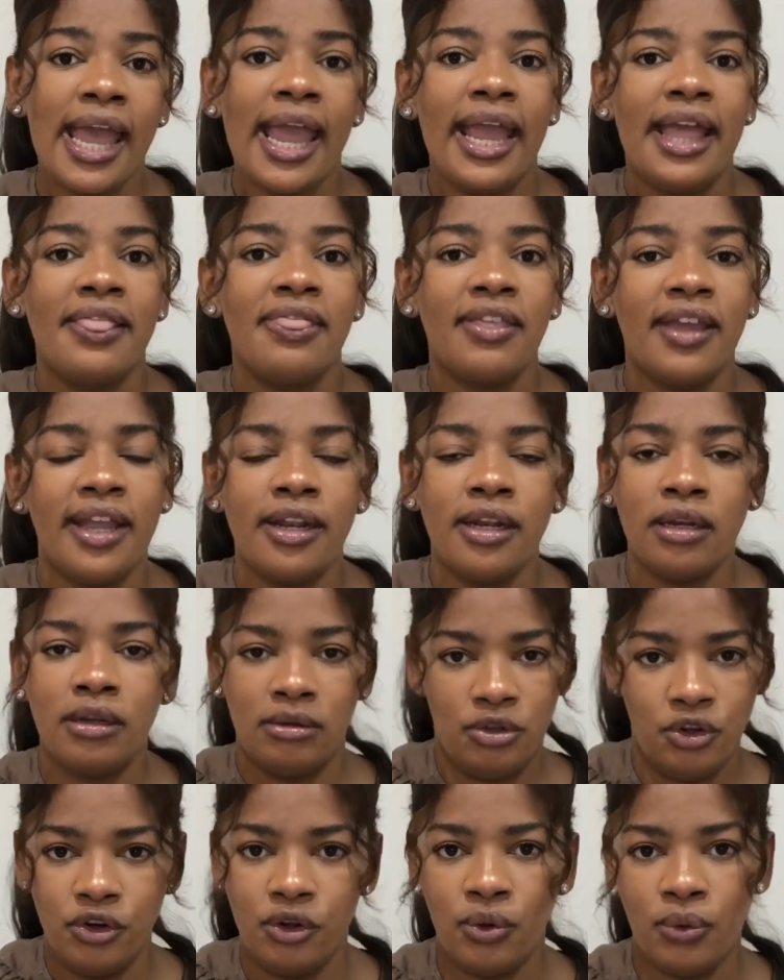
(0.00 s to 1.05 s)
And then,
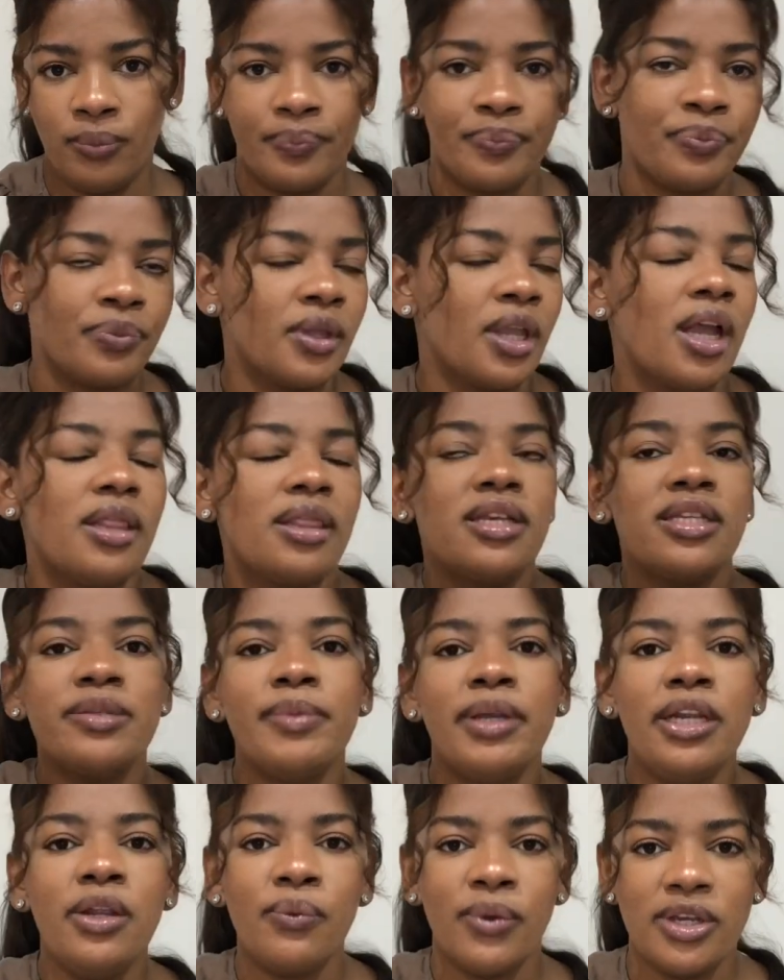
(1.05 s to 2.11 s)
you know, there's
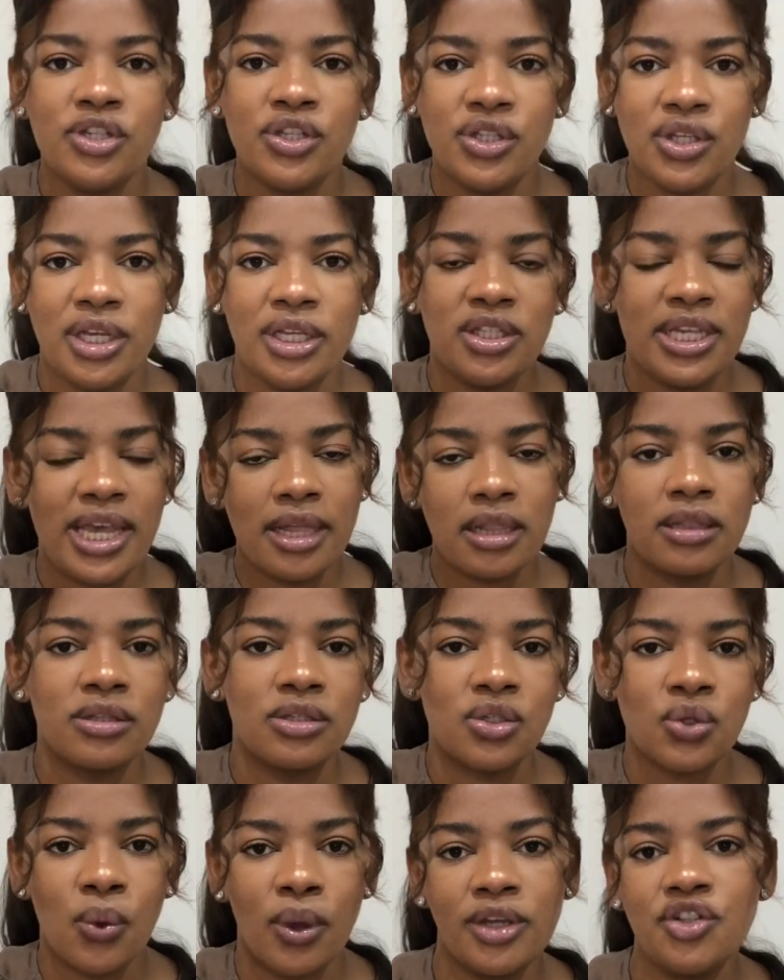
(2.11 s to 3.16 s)
many ways to tackle
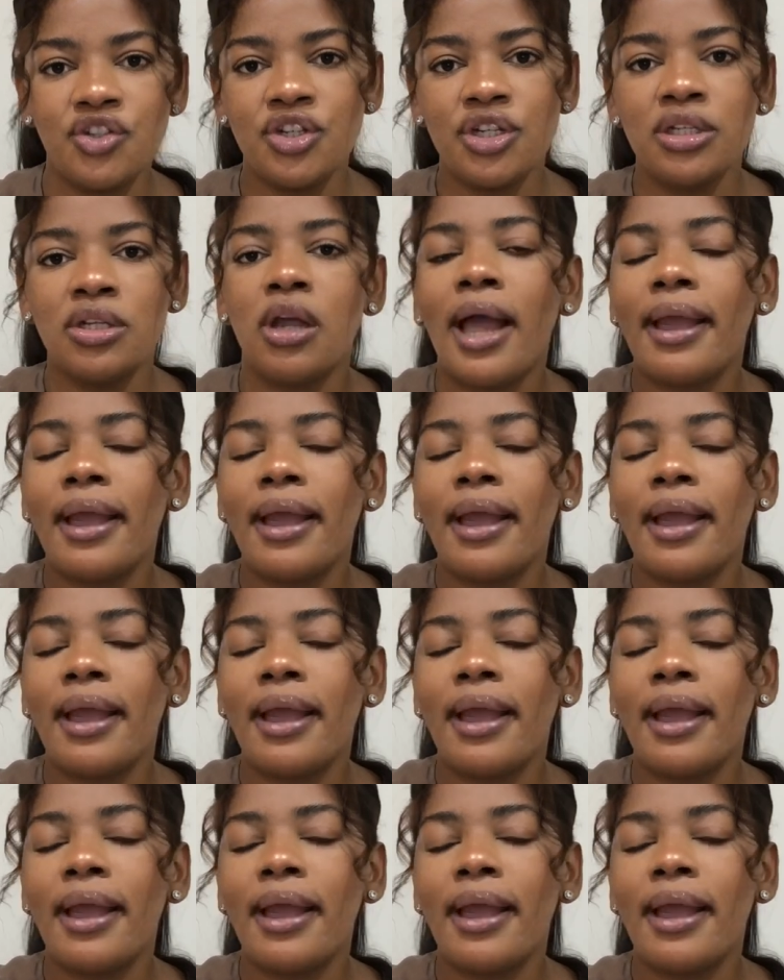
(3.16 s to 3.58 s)
this question.